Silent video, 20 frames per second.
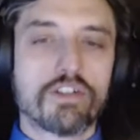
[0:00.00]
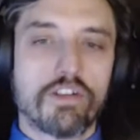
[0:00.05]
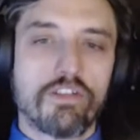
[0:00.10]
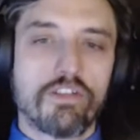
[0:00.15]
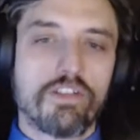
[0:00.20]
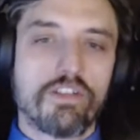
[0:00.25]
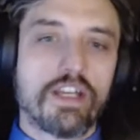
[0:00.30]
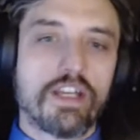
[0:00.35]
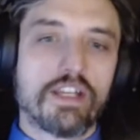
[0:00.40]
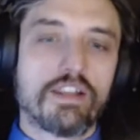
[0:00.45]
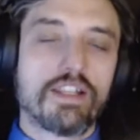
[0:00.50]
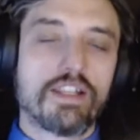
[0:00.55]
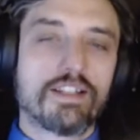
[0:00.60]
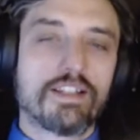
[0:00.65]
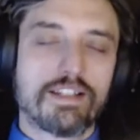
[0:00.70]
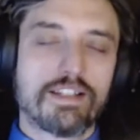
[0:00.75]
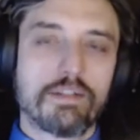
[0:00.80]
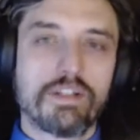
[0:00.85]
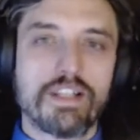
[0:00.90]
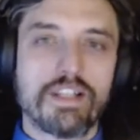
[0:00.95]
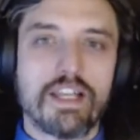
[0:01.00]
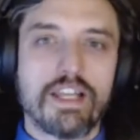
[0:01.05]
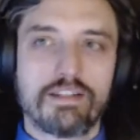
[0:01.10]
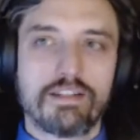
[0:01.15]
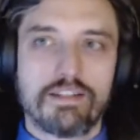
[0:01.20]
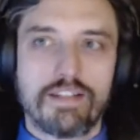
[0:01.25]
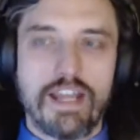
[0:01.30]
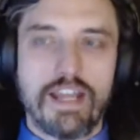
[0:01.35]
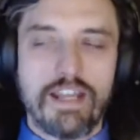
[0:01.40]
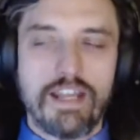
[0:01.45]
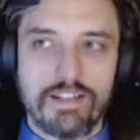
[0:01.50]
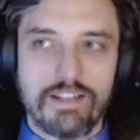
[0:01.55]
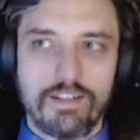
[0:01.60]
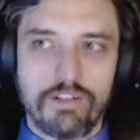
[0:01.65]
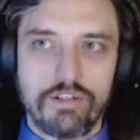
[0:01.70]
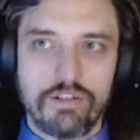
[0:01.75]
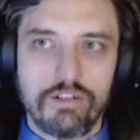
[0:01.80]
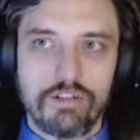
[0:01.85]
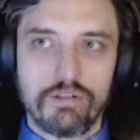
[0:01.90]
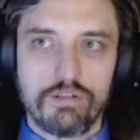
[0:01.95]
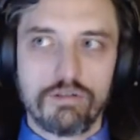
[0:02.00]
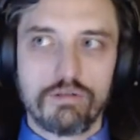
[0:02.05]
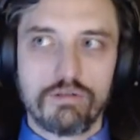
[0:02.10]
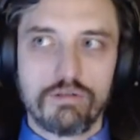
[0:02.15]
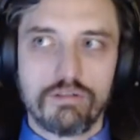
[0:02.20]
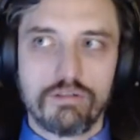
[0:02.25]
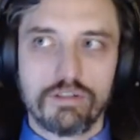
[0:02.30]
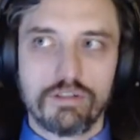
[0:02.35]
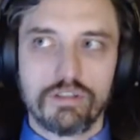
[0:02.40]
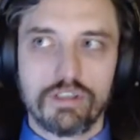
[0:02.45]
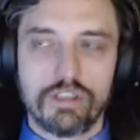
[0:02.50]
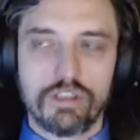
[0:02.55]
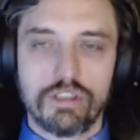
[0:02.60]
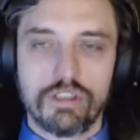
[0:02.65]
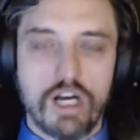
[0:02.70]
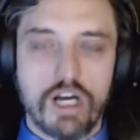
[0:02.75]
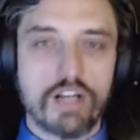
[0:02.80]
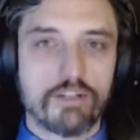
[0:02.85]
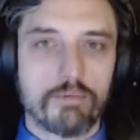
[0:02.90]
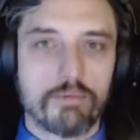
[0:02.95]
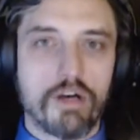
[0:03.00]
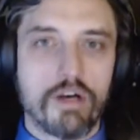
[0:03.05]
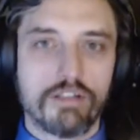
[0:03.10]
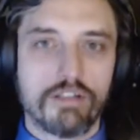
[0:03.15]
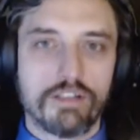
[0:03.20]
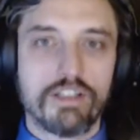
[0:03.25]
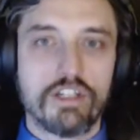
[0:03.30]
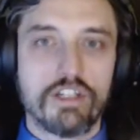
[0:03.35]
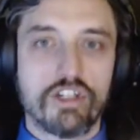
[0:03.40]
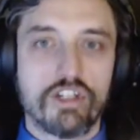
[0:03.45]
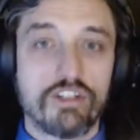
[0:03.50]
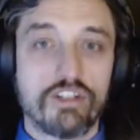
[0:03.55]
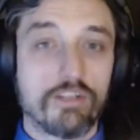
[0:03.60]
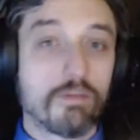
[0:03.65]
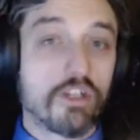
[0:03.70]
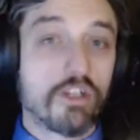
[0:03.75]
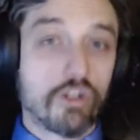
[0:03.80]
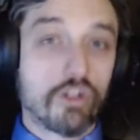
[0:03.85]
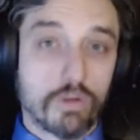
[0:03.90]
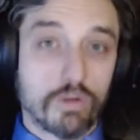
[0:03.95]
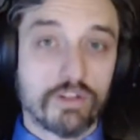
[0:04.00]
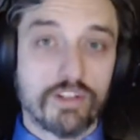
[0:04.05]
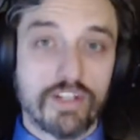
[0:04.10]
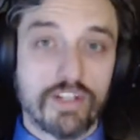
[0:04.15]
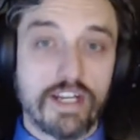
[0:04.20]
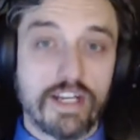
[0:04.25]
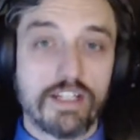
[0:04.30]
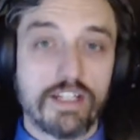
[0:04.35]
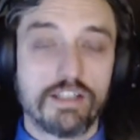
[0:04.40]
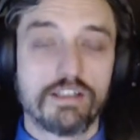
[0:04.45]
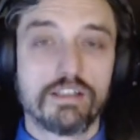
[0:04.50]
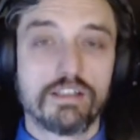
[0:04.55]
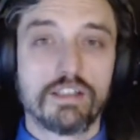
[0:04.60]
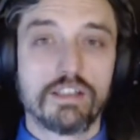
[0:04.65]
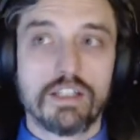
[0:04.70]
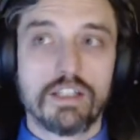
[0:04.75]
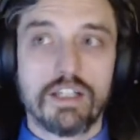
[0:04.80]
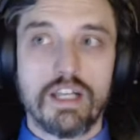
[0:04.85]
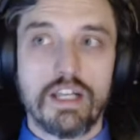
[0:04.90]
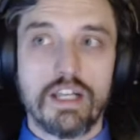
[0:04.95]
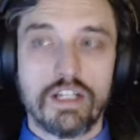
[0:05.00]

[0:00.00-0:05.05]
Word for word: the thing, and this is something that tends to cause politicians to be short sighted mm.